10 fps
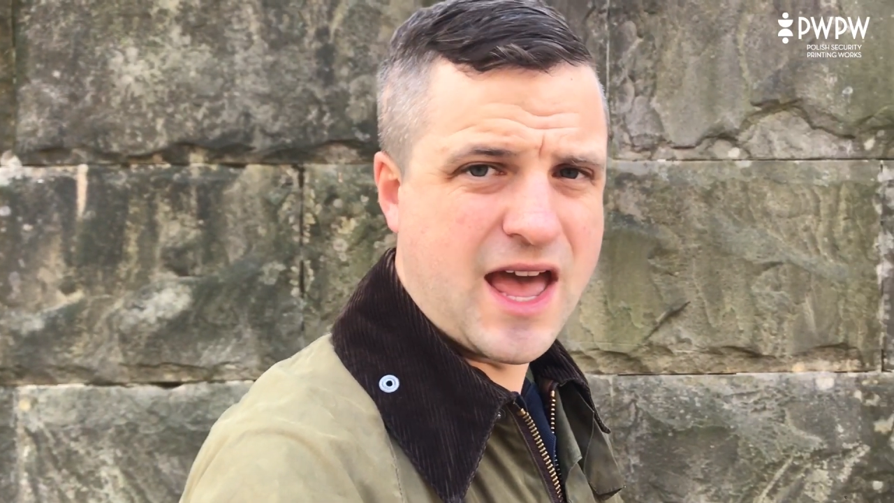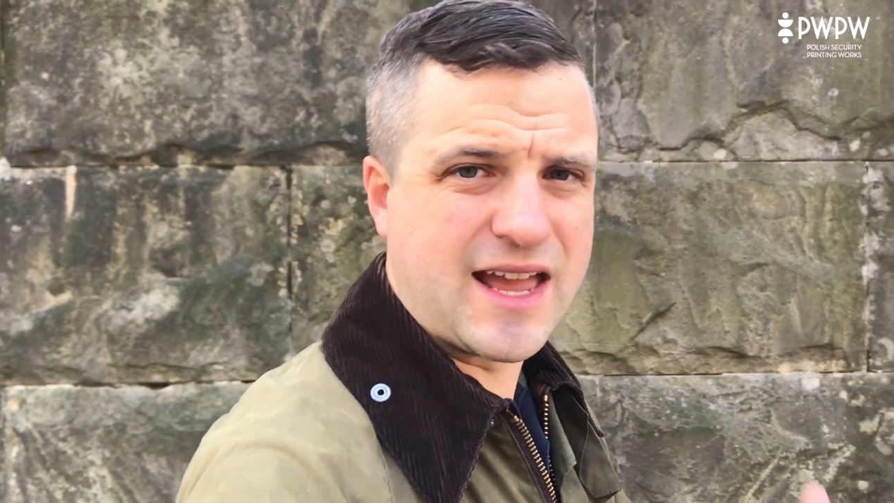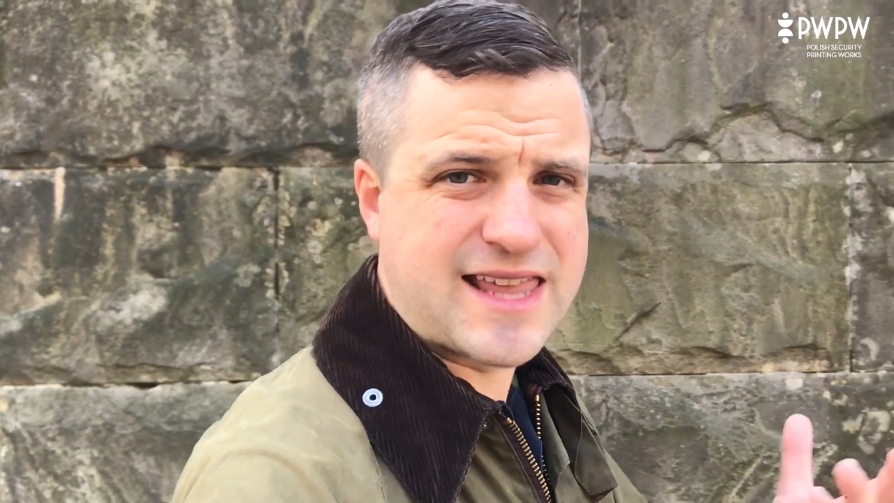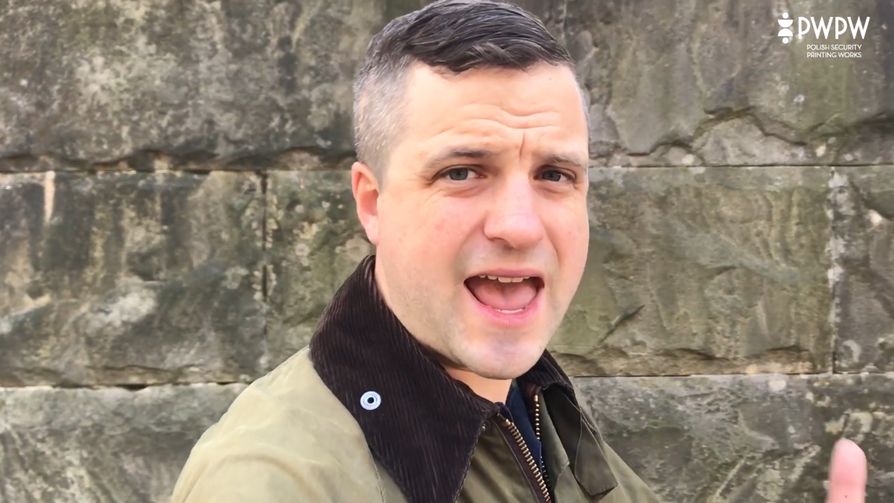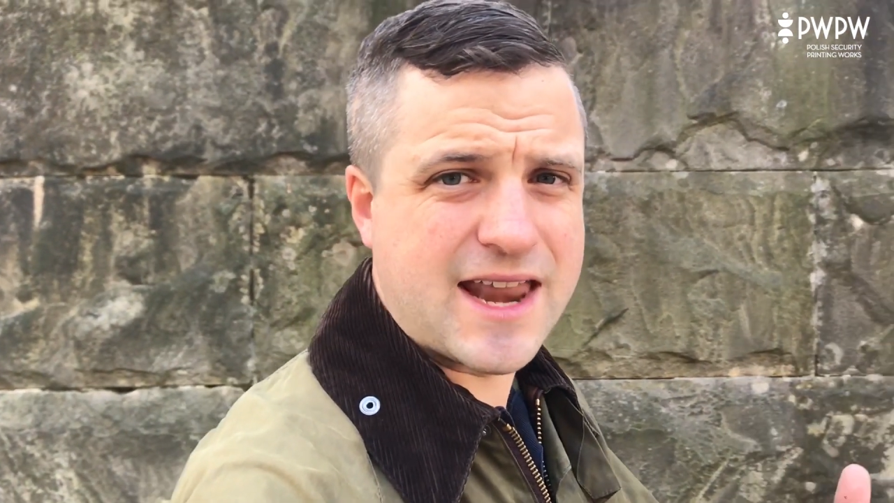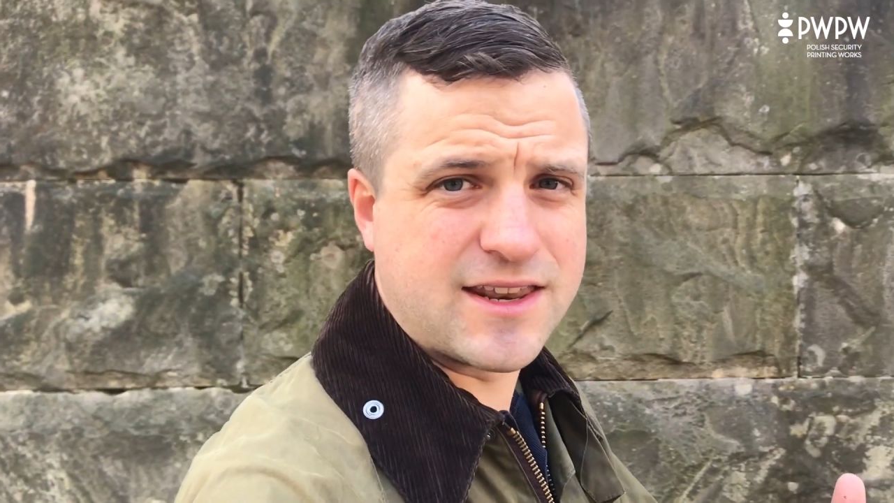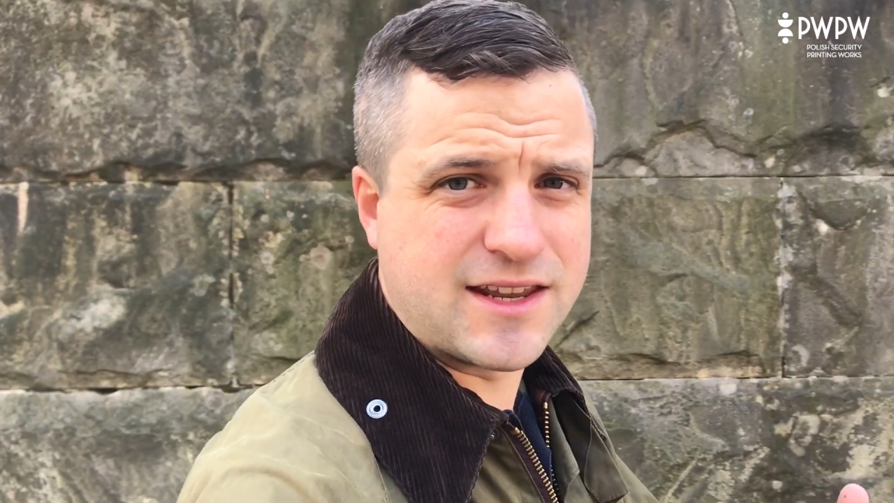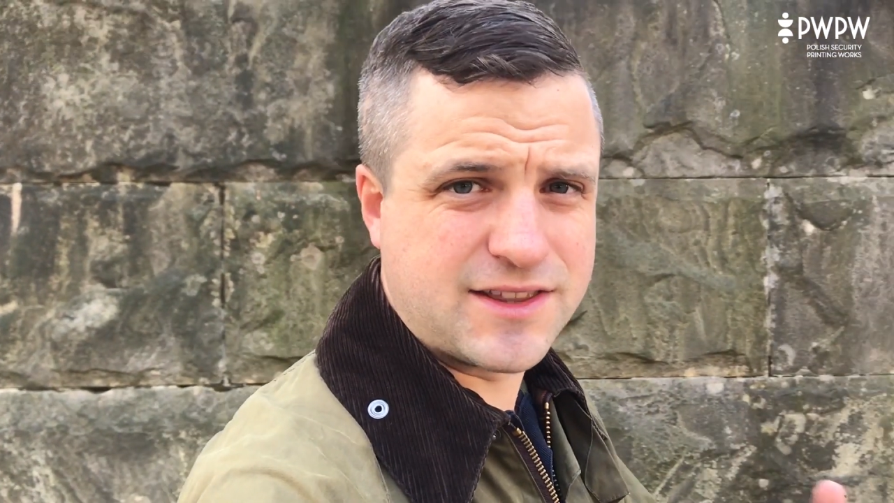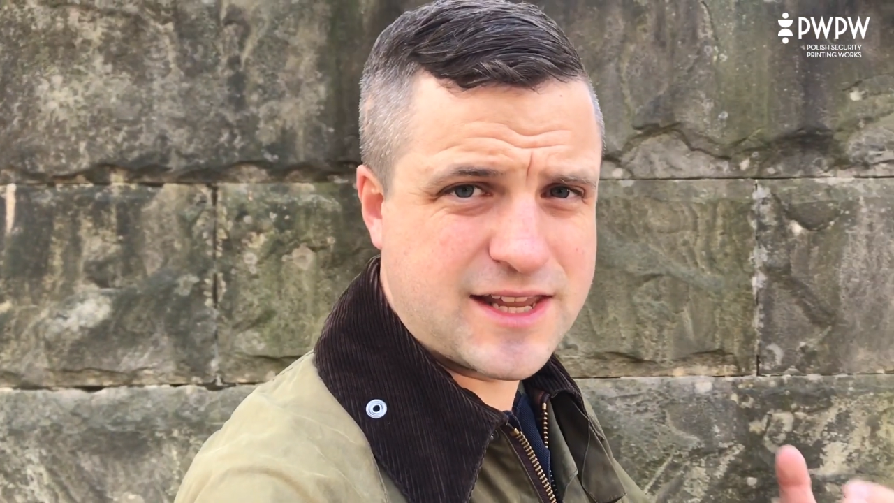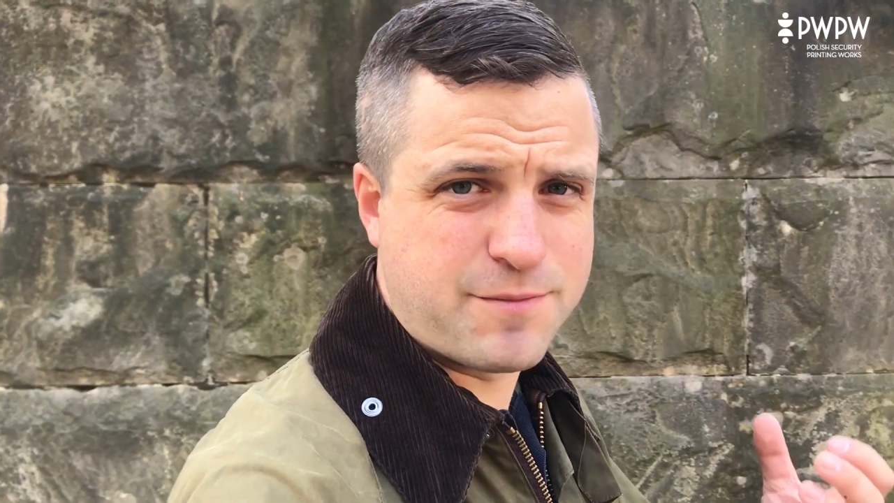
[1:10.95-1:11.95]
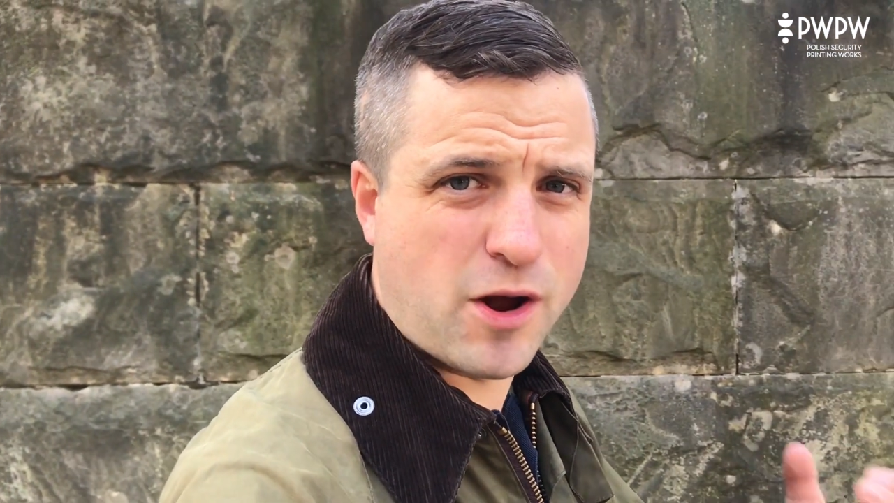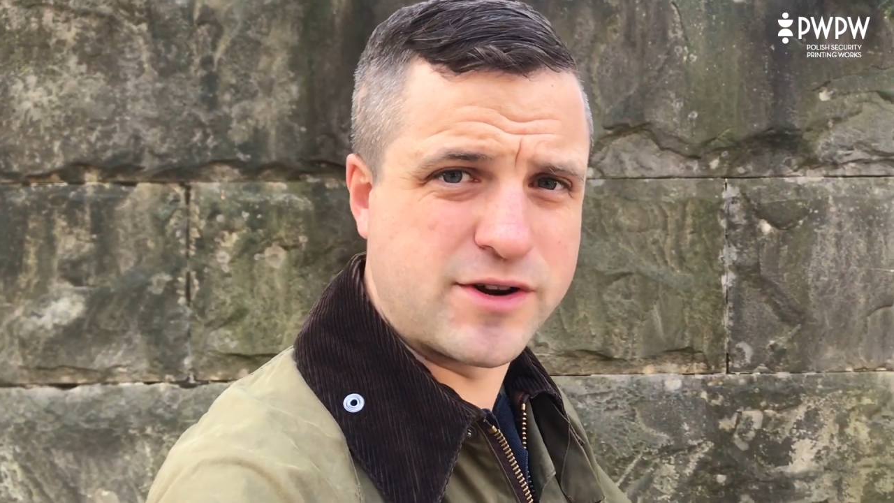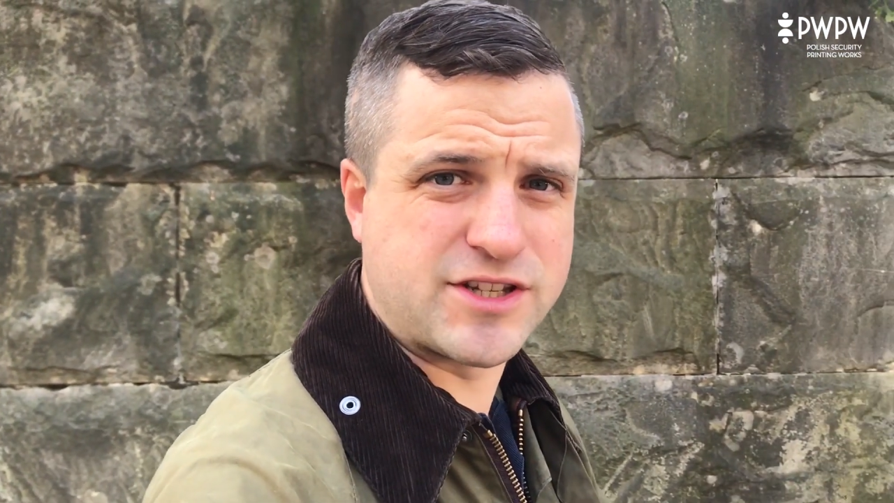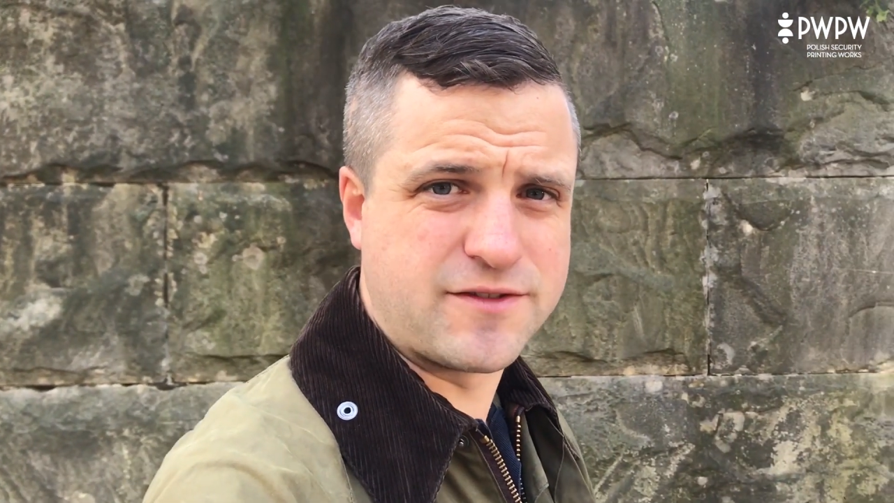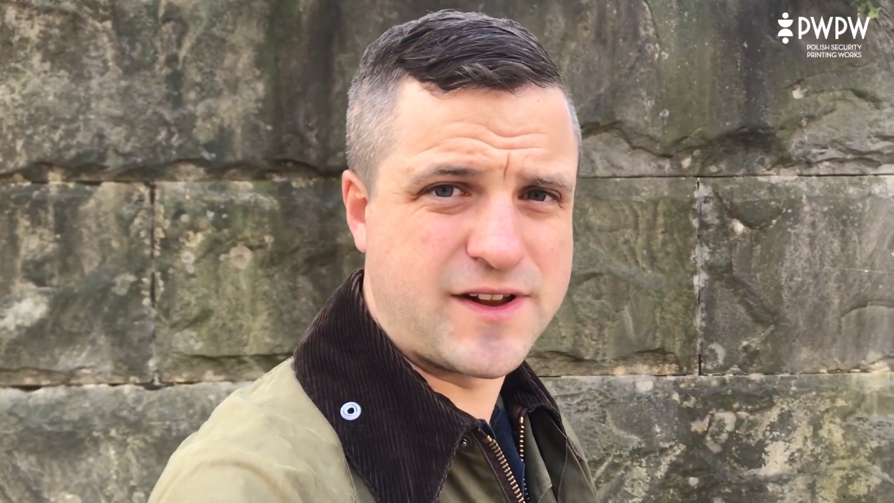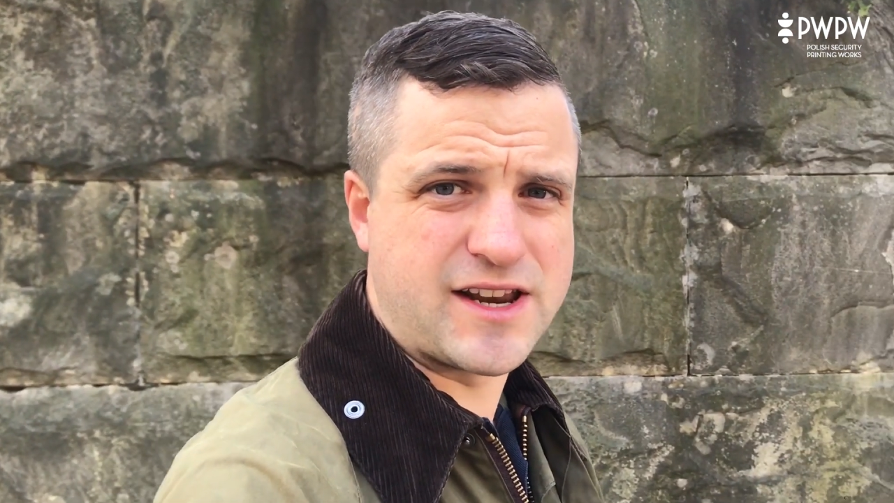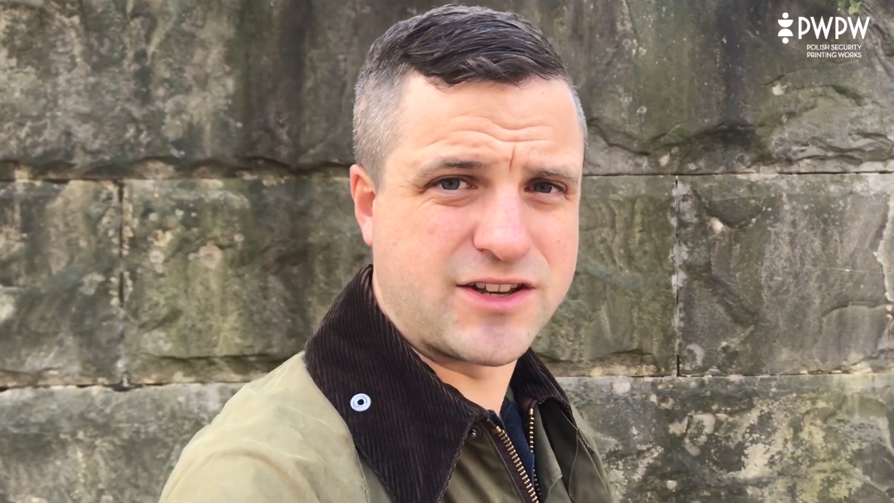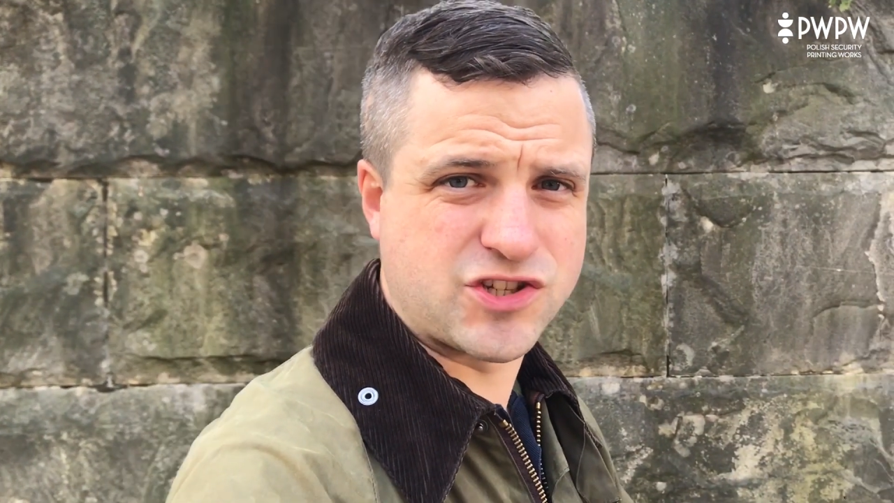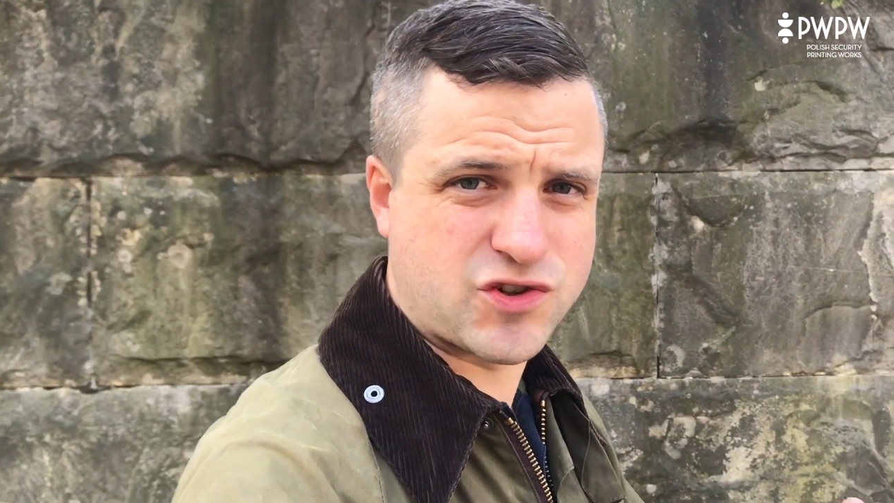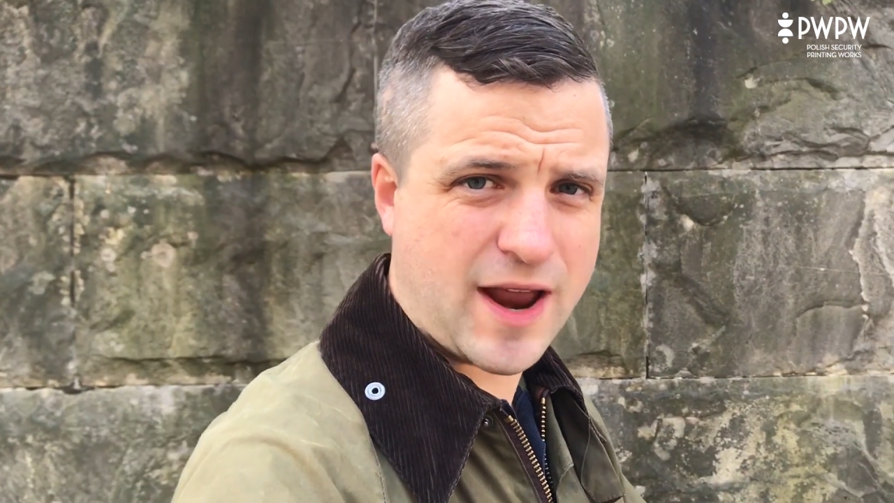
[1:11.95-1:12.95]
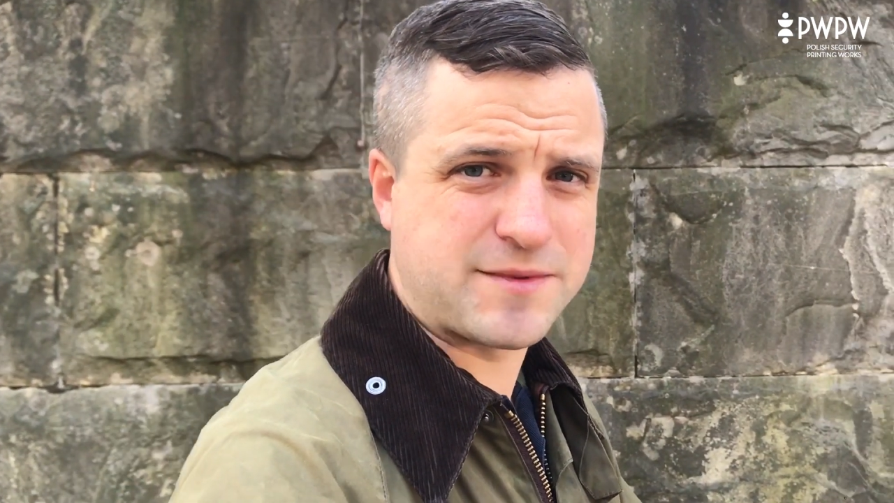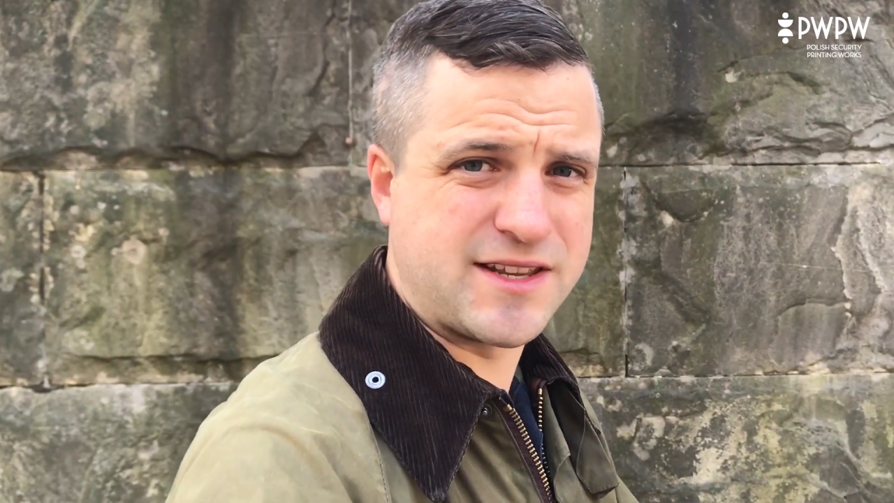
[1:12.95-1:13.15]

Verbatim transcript: Again, the Polish civilians trapped